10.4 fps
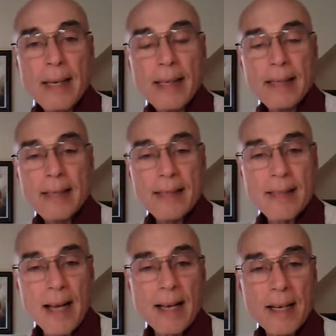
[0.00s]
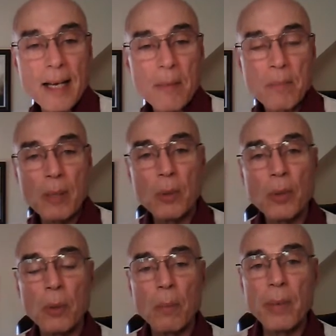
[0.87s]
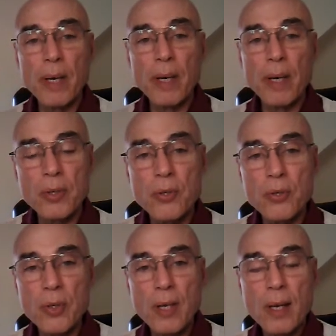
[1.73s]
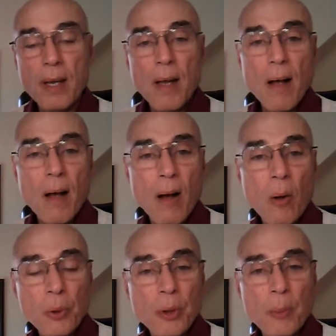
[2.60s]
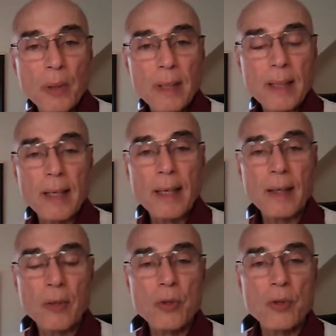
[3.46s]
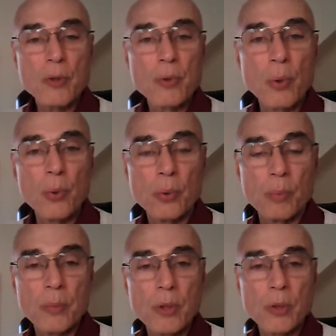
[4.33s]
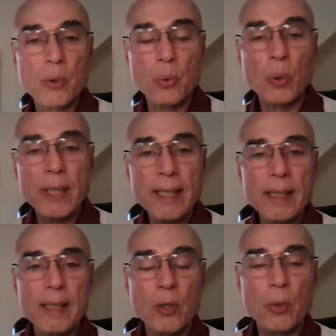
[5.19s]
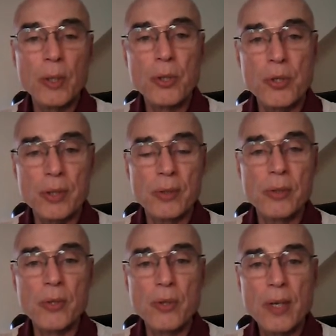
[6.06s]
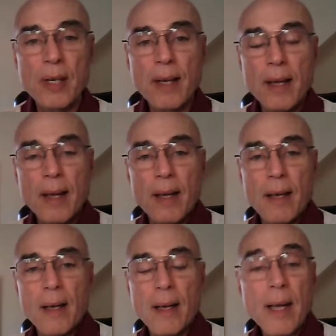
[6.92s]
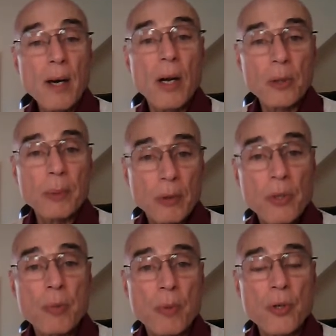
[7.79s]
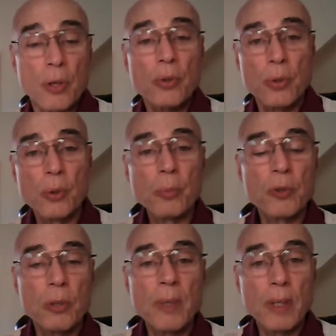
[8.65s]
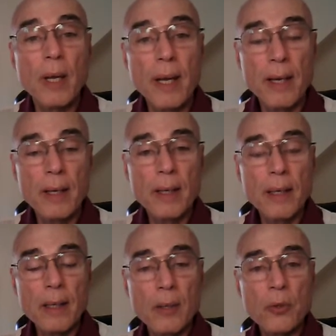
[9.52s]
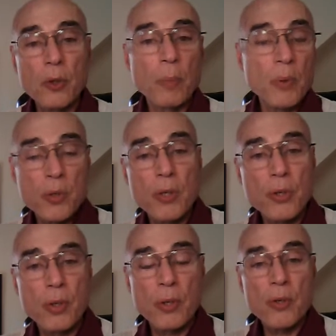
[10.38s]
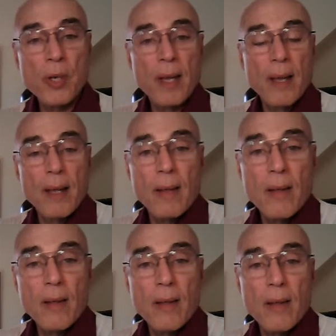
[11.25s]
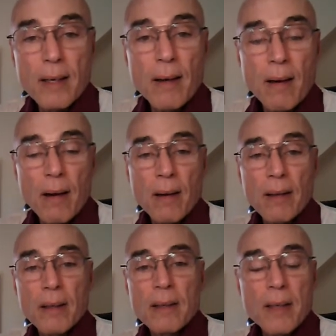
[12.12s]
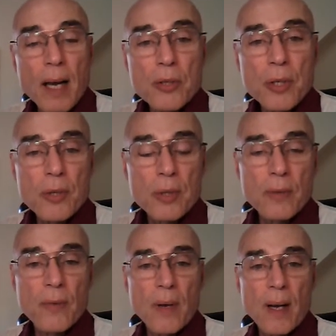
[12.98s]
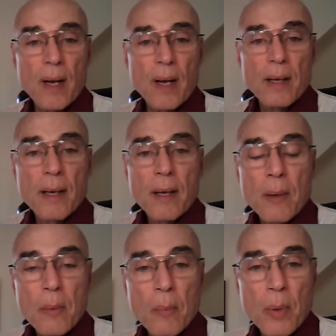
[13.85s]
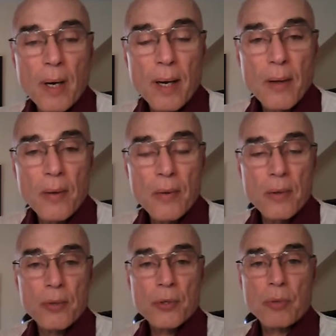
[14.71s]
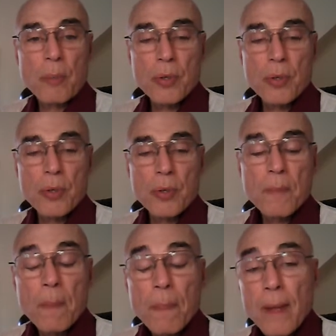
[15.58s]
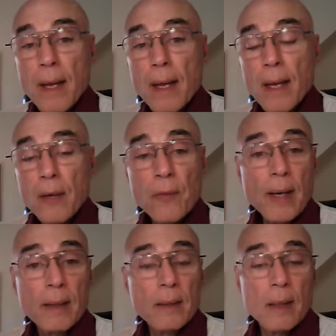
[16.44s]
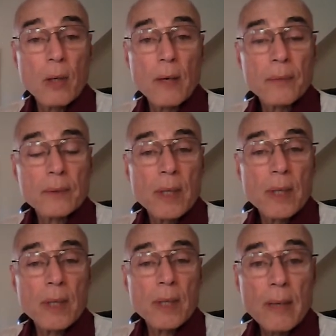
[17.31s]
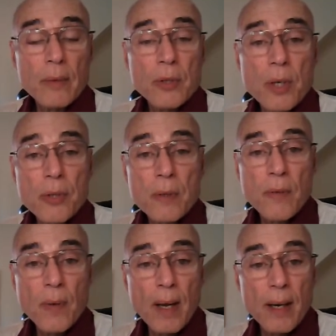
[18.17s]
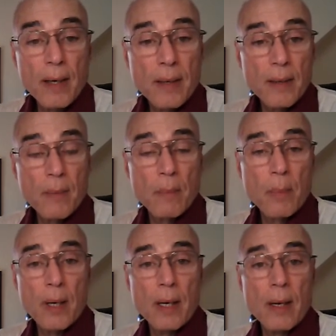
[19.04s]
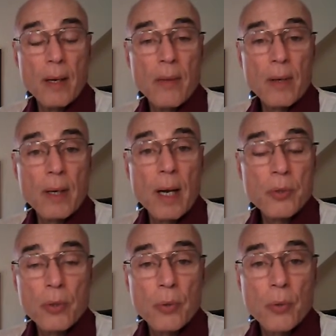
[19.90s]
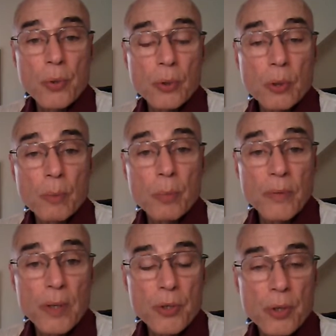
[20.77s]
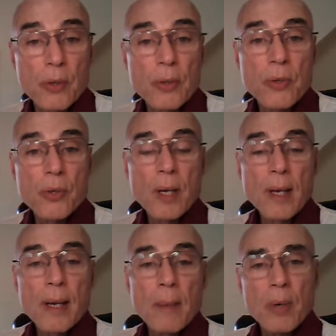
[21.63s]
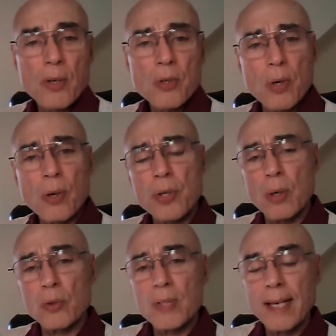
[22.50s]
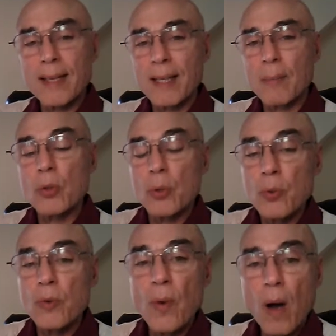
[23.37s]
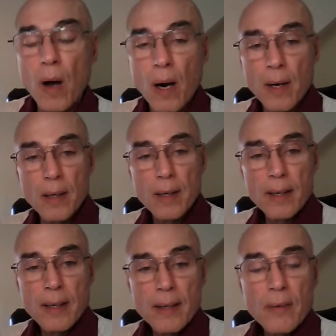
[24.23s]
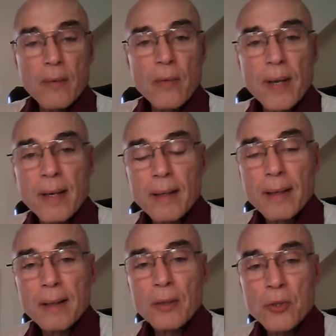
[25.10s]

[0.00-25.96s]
It is not a biblical basis. Ultimately, it is doomed to lead Christians, and ultimately Christians are doomed to be led into positions that are not justified by the Scriptures. In fact, and oftentimes not even justified by the constitutional provisions. But as long as you don't take them too far, then